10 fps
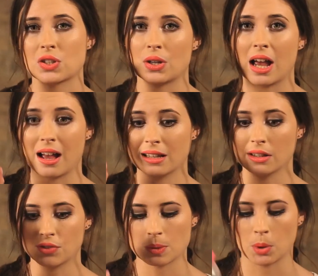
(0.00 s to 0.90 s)
So yeah, I
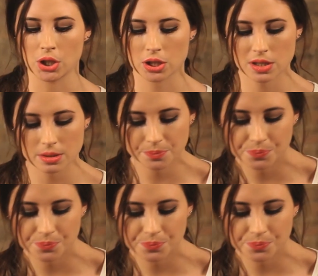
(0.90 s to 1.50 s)
love this product.